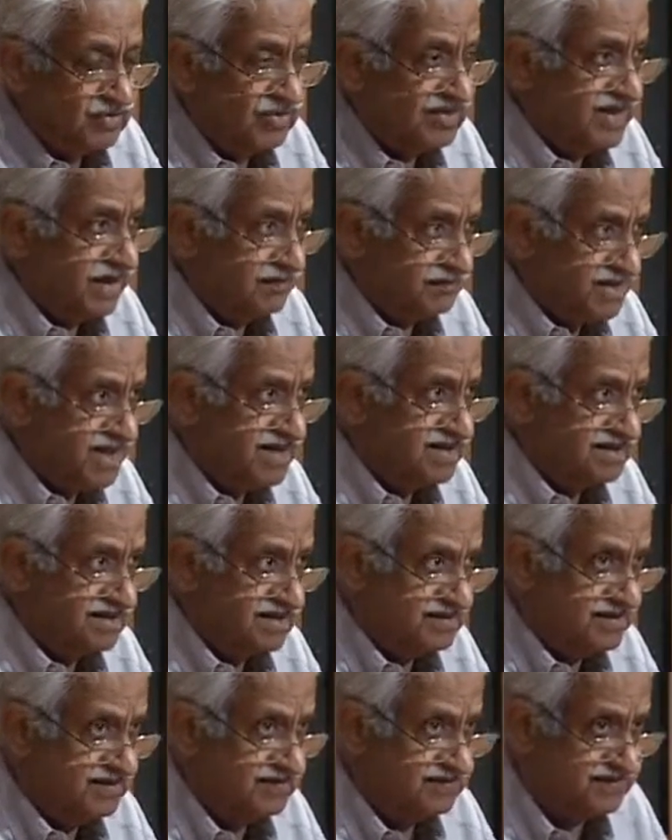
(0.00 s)
So it appears
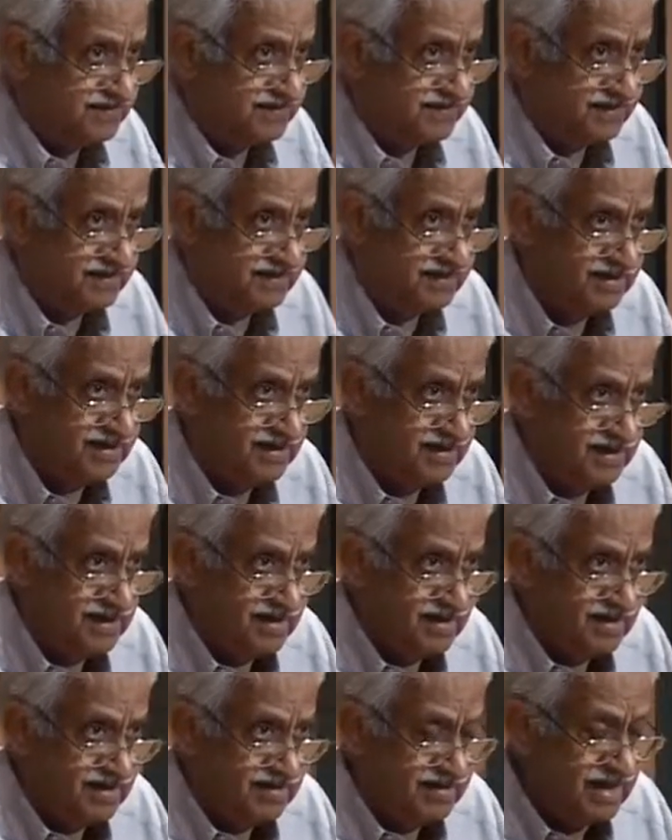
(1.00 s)
as if
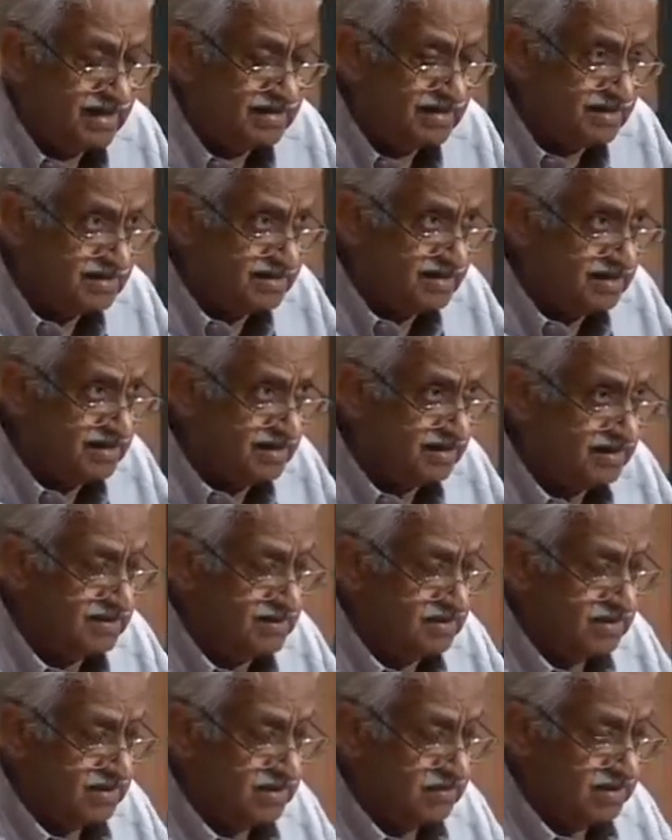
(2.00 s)
that
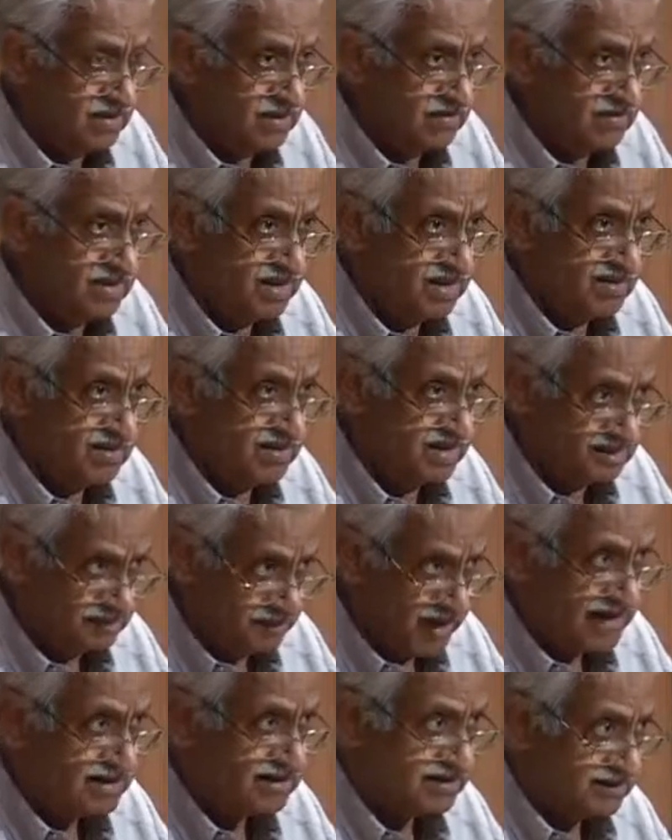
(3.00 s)

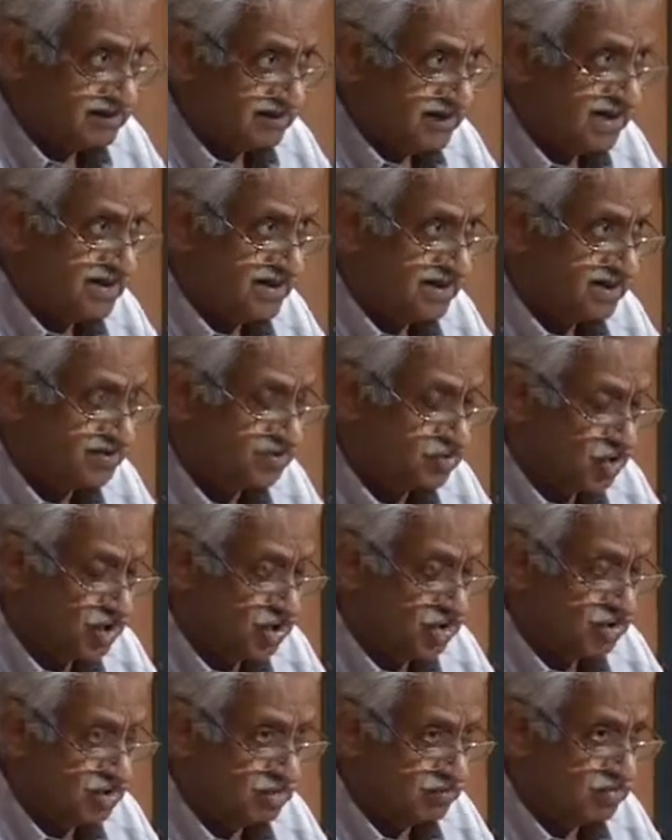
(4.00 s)
this part of the world is
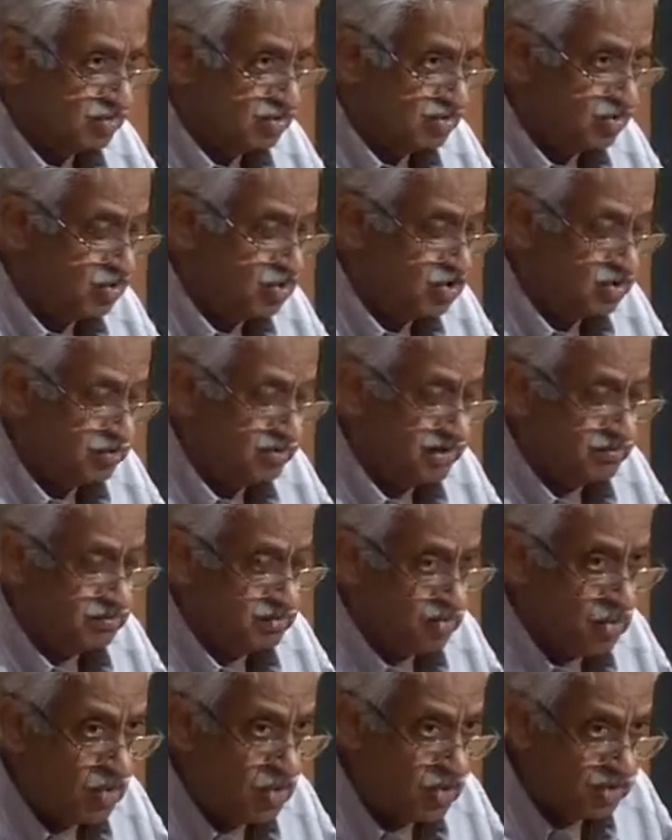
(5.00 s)
going to be
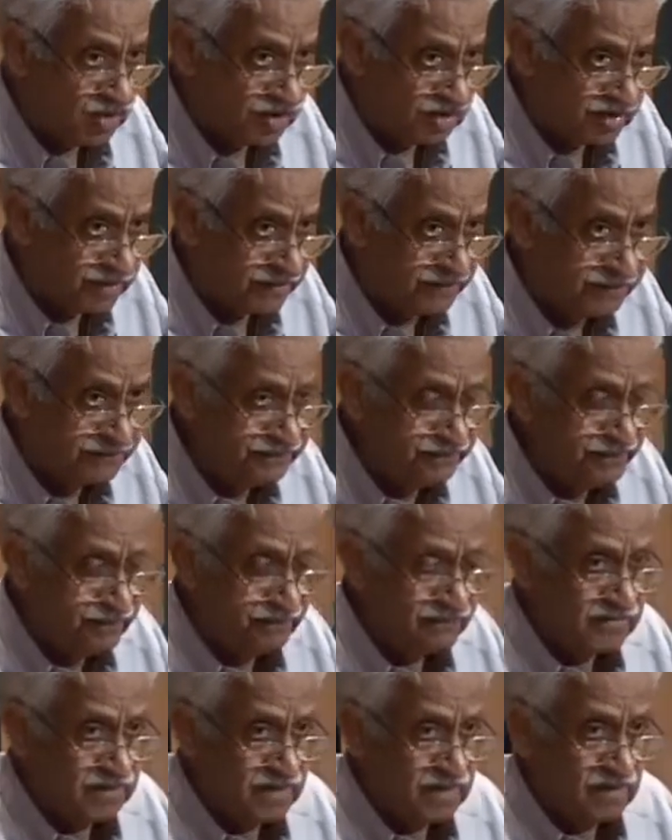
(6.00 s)
more
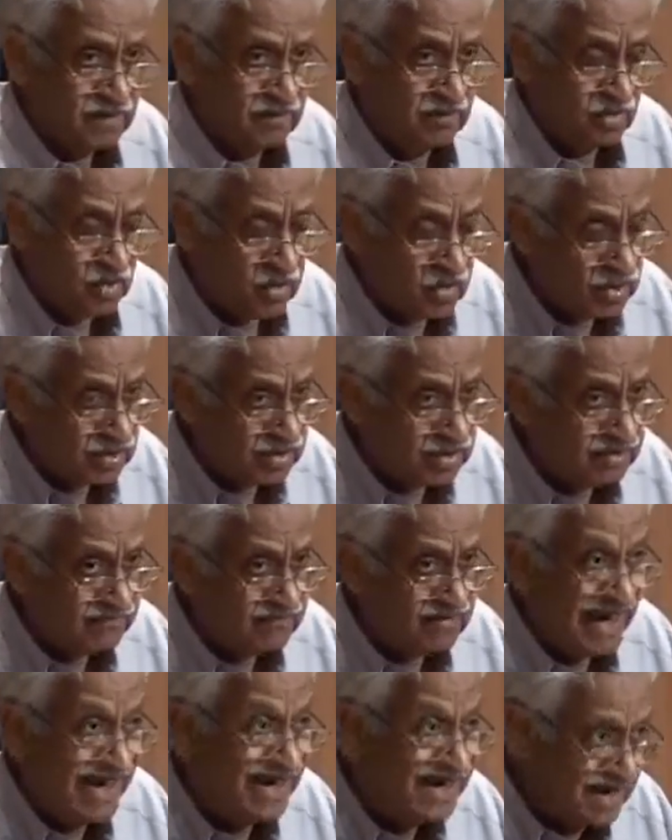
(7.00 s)

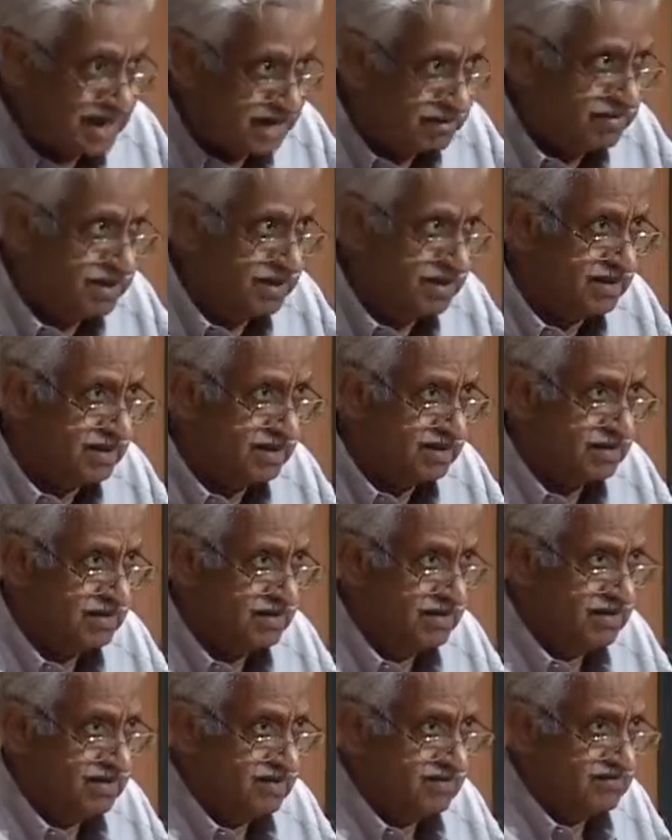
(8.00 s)
vulnerable
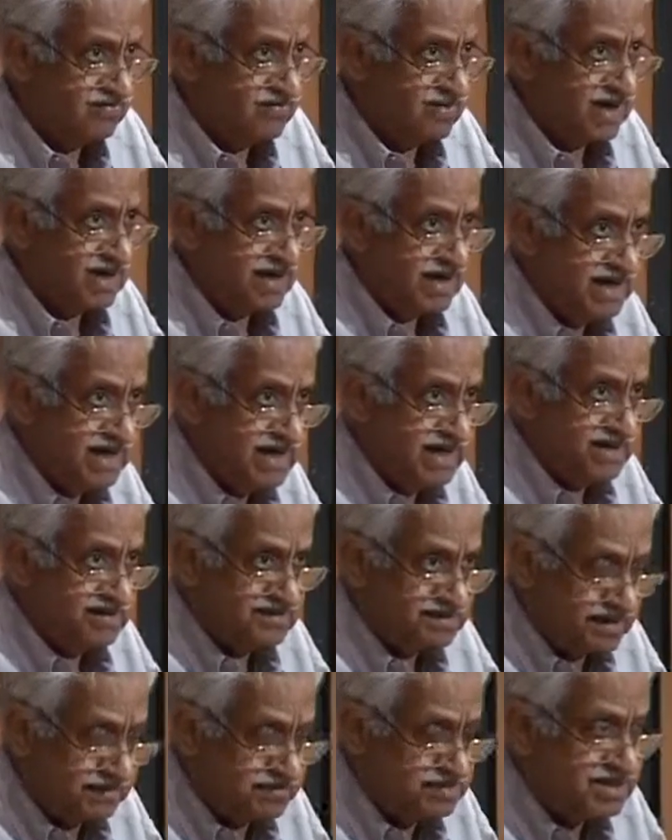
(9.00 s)
for any
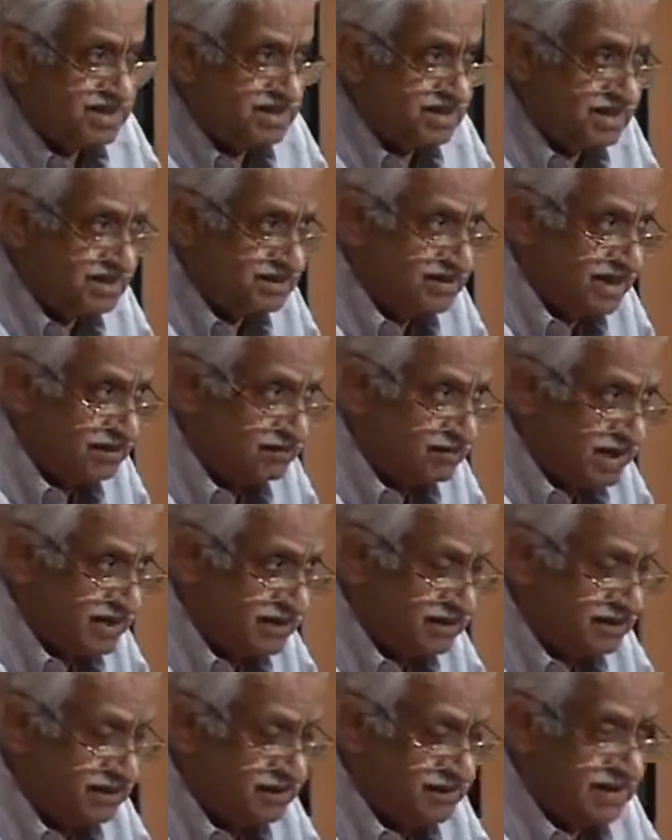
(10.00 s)
disruption in that
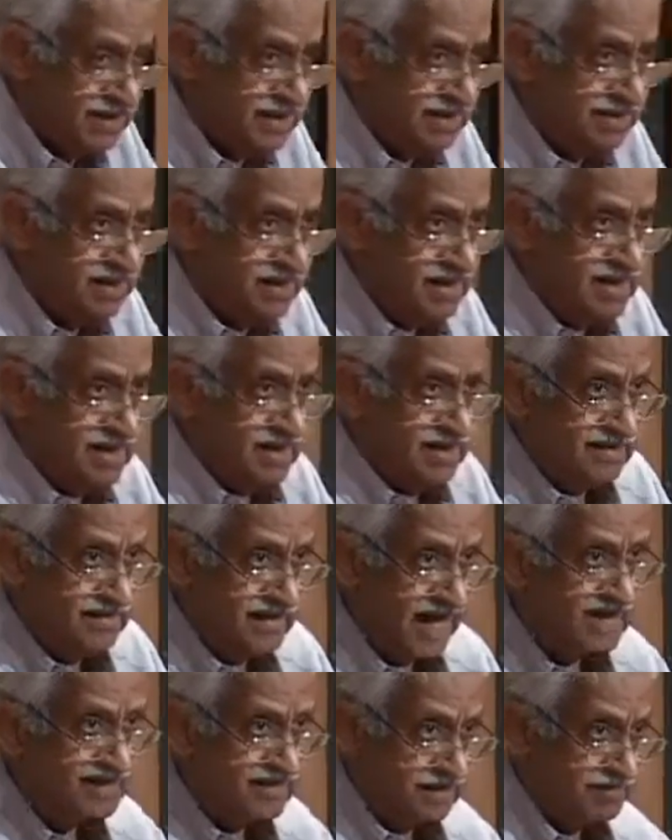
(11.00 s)
part of the world
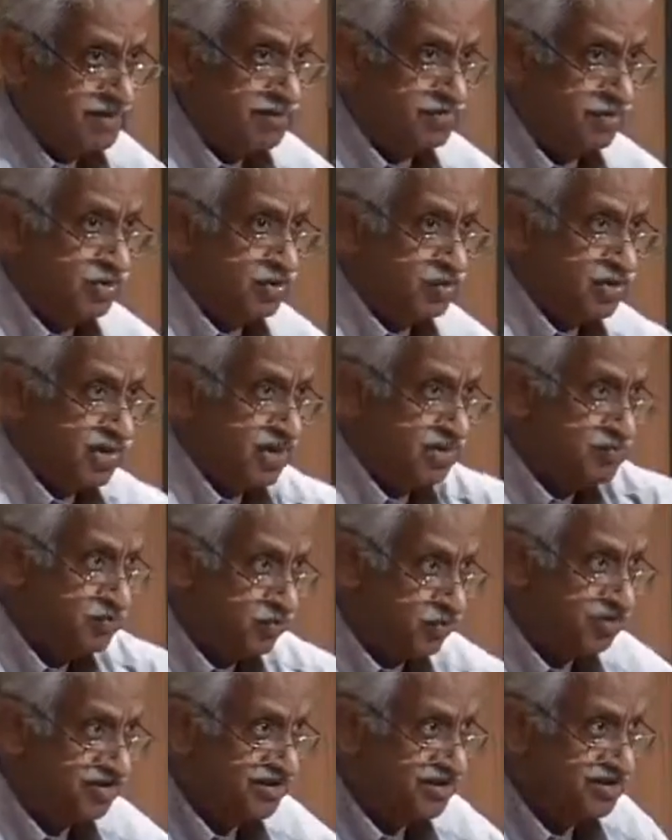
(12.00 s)
than the people who are
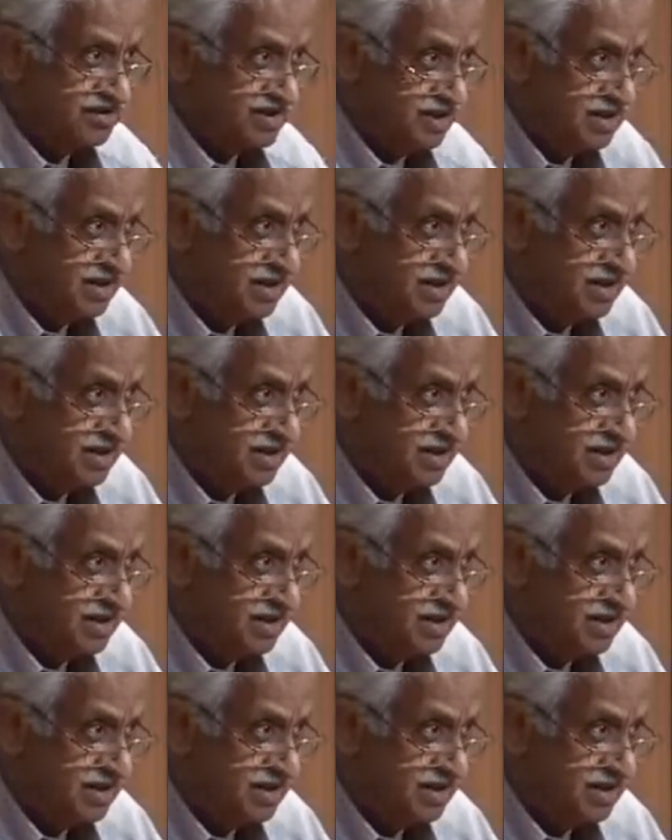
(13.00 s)
imposing